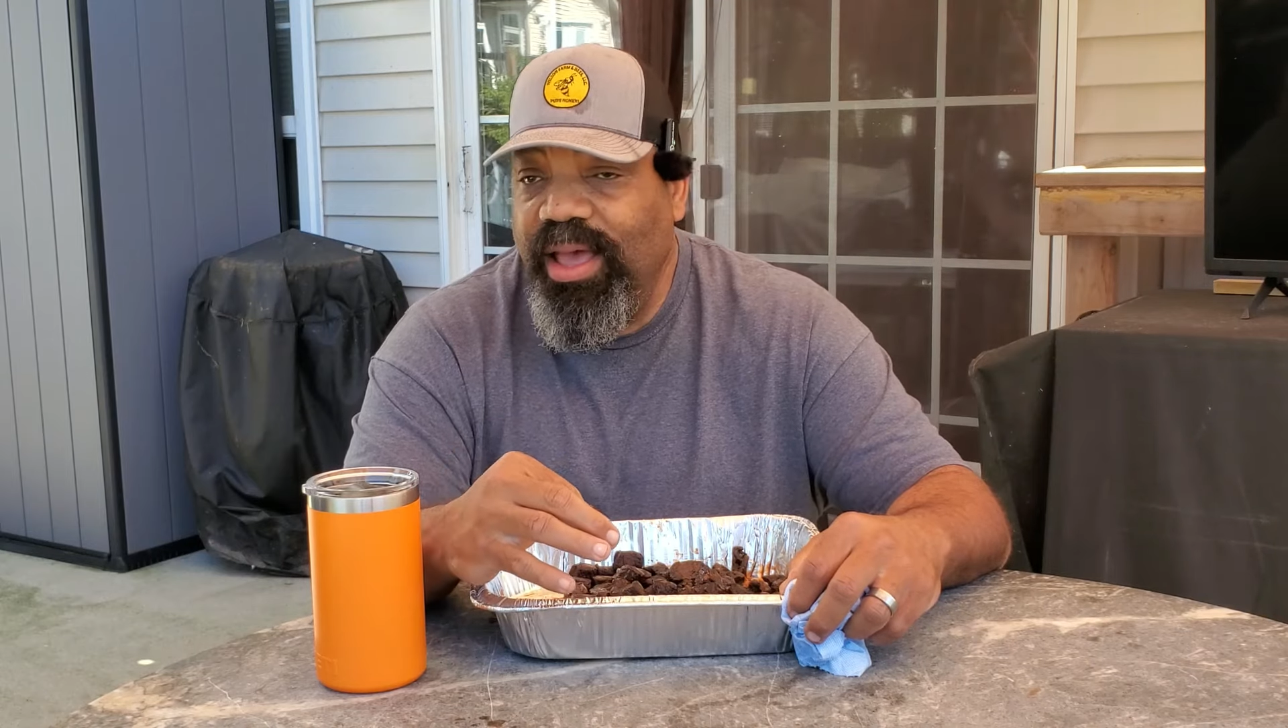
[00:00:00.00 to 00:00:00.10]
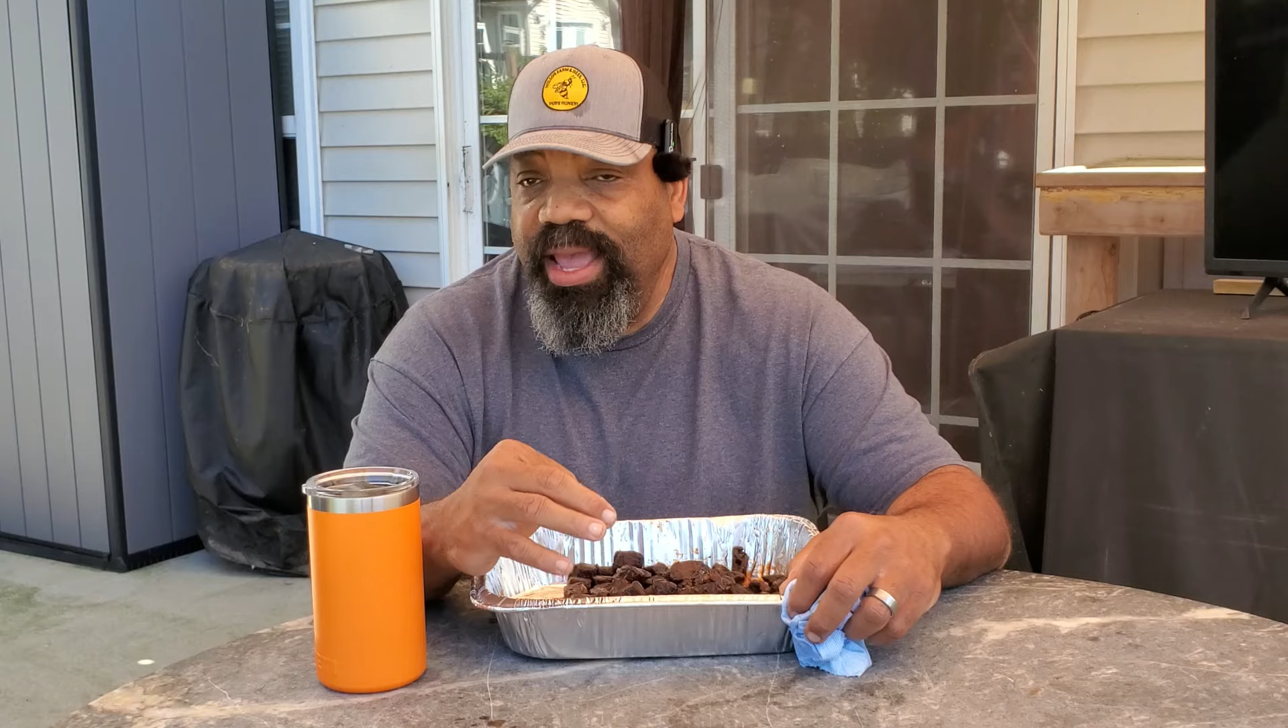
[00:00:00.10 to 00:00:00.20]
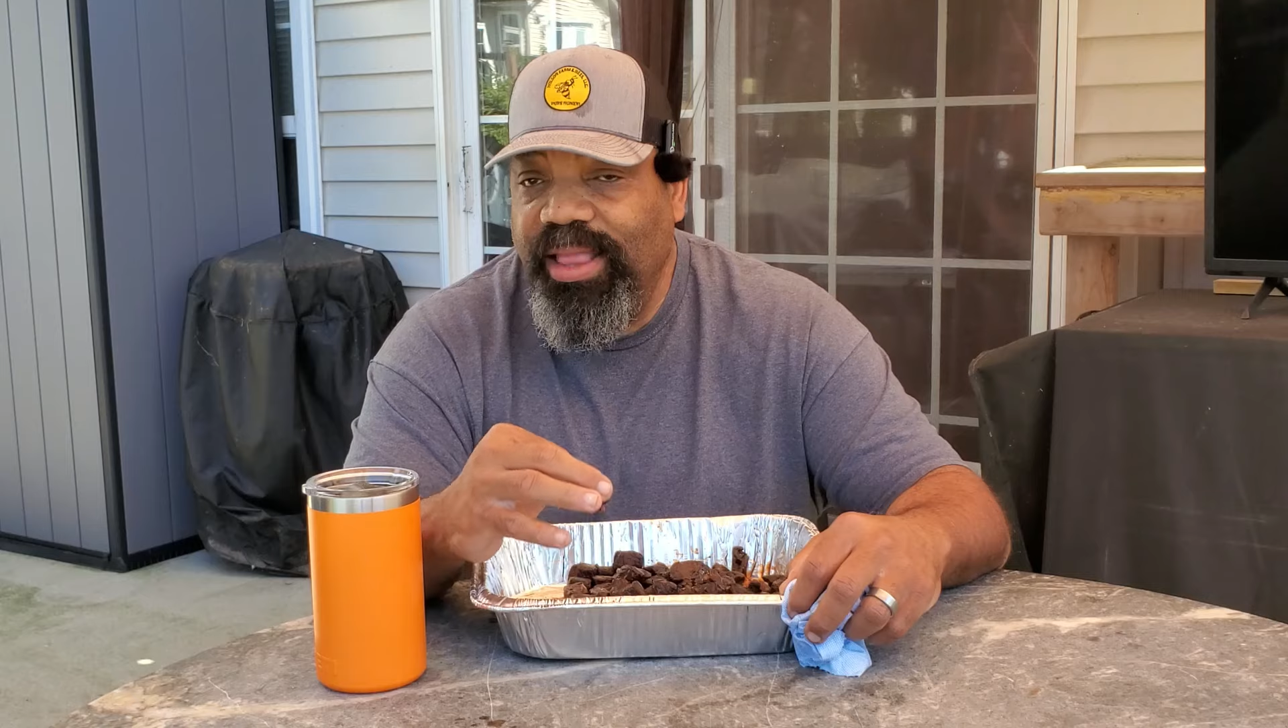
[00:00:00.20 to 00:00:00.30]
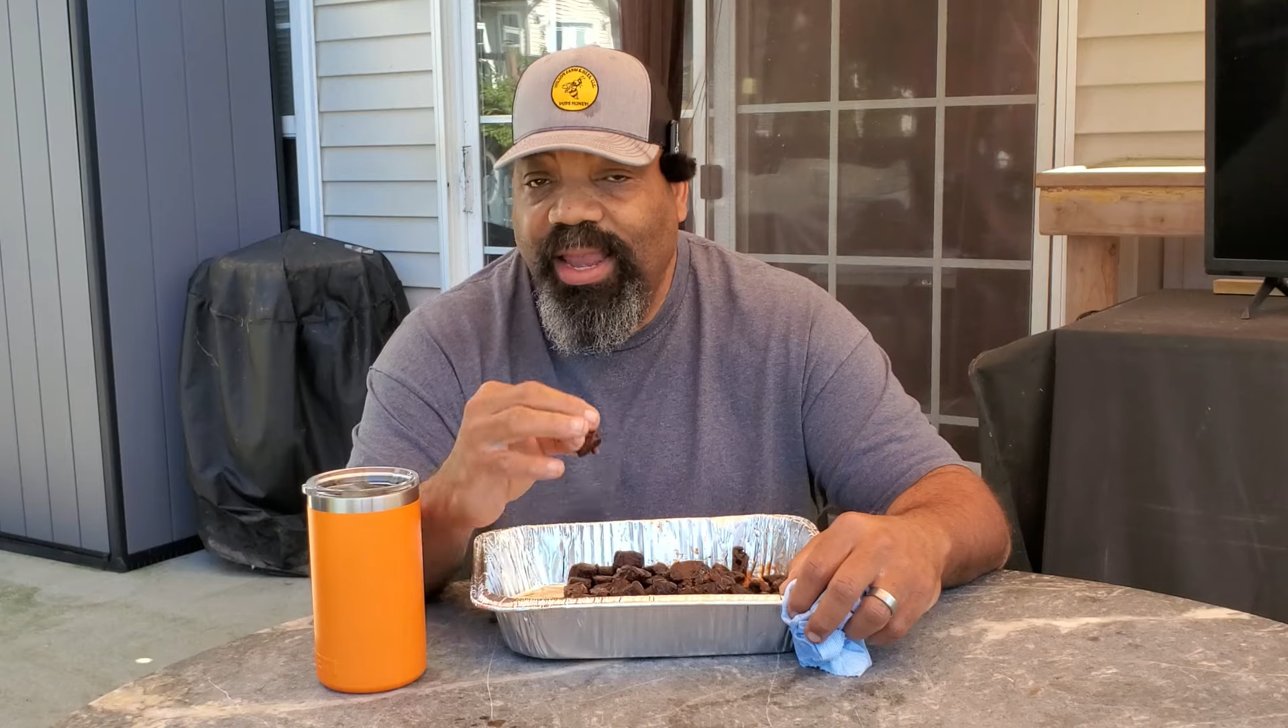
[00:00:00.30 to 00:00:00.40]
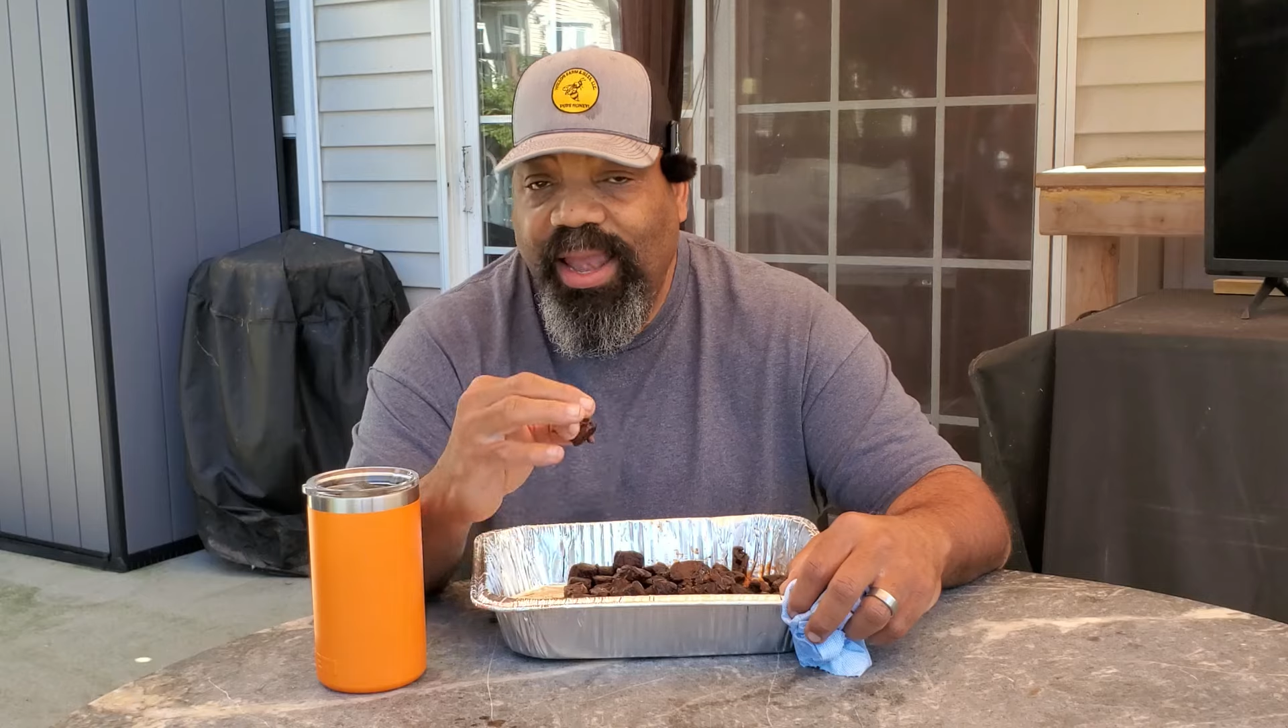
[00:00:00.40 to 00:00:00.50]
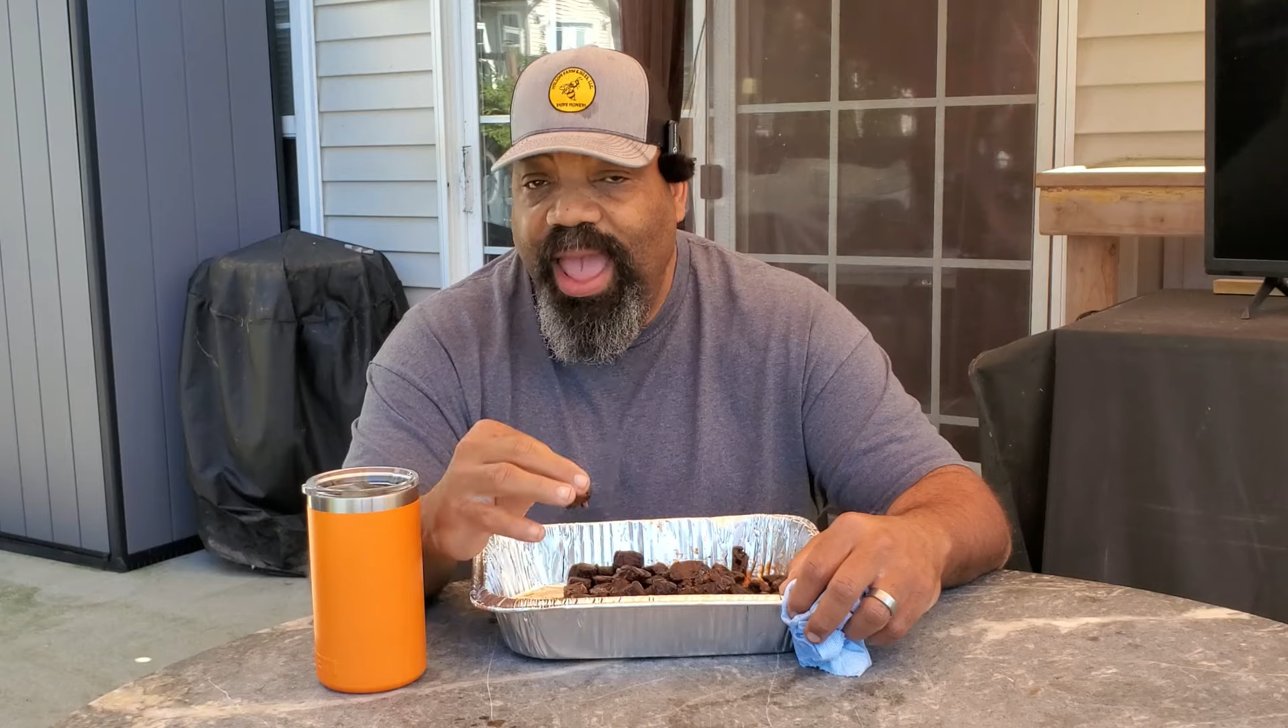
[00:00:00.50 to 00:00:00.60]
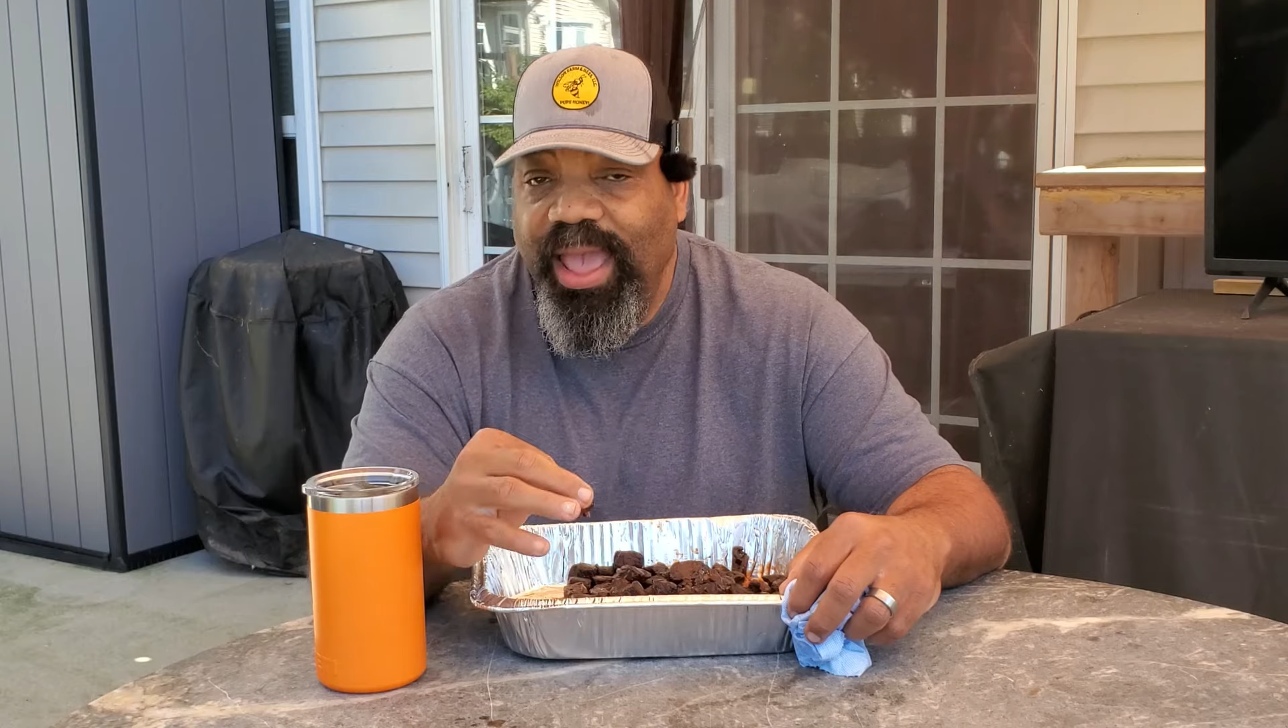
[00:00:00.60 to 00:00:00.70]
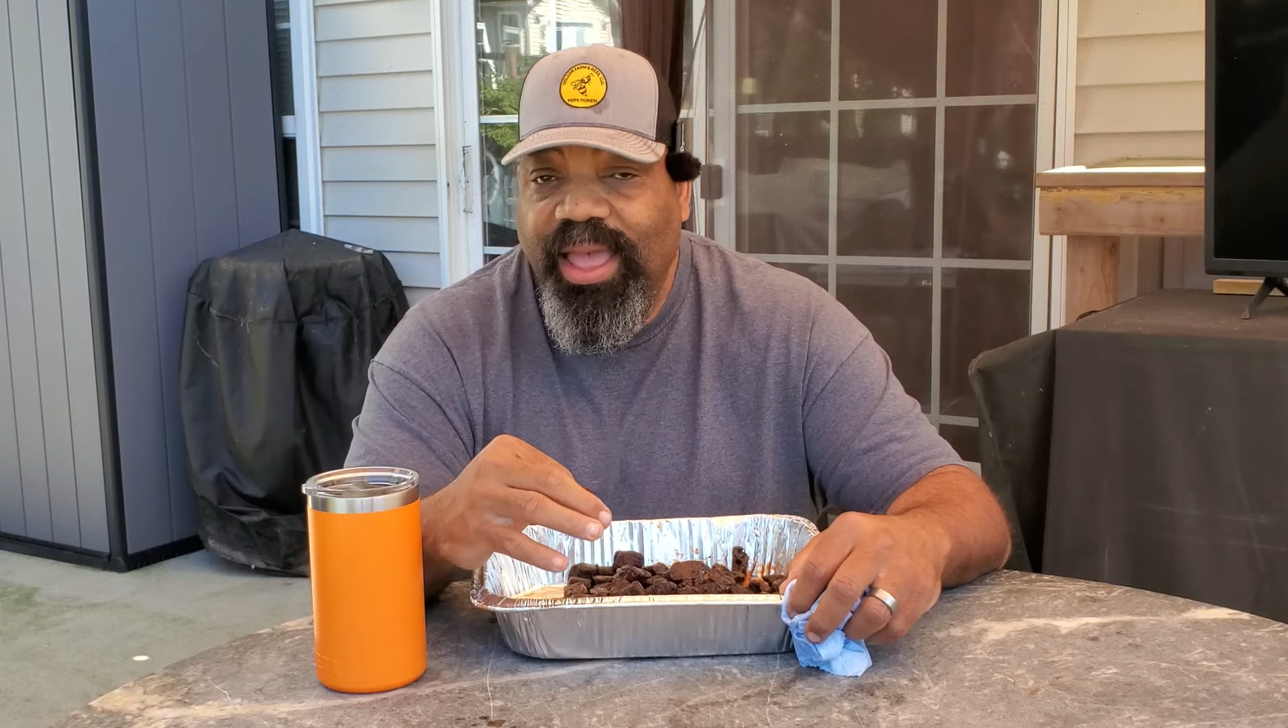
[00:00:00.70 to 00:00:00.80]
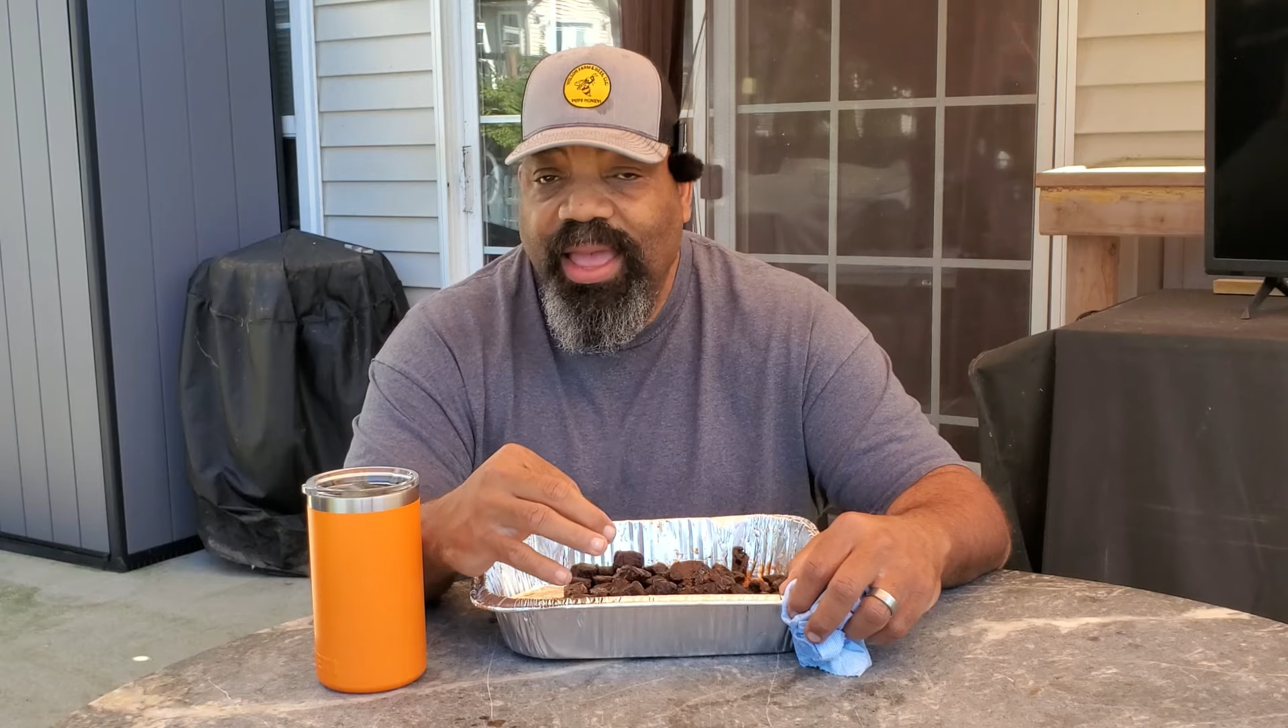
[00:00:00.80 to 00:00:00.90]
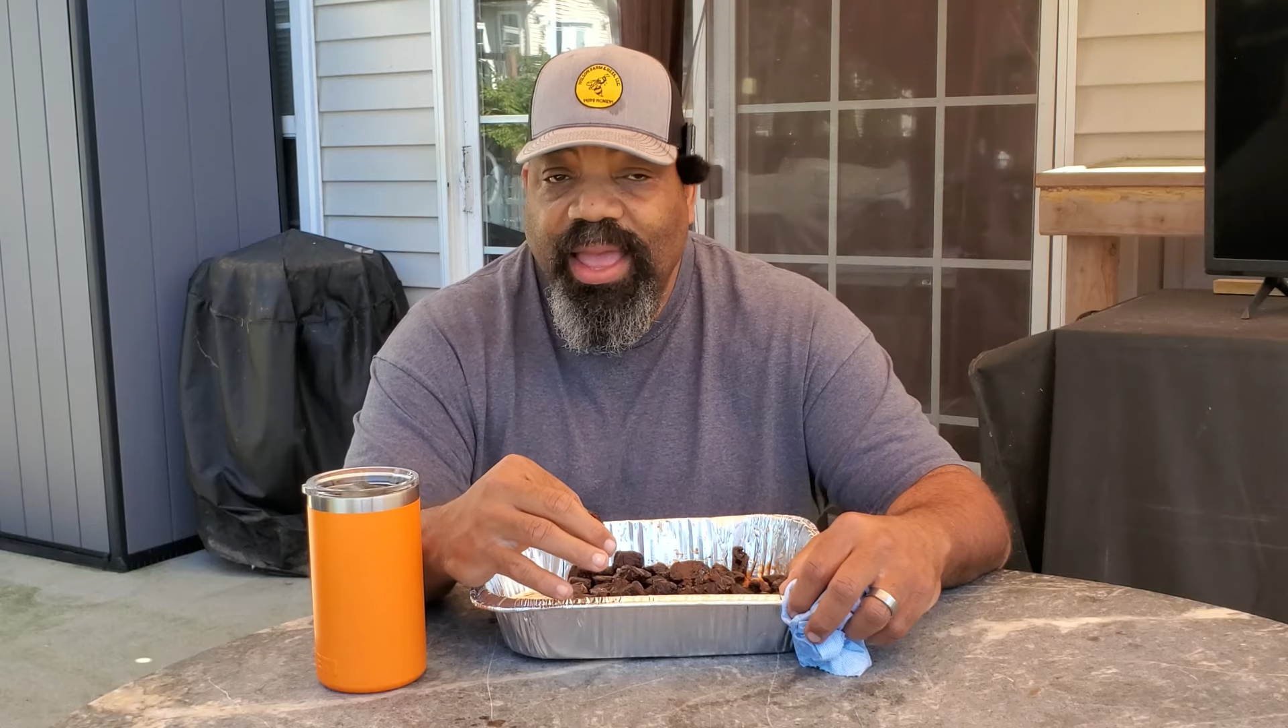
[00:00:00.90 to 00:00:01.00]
Hit the like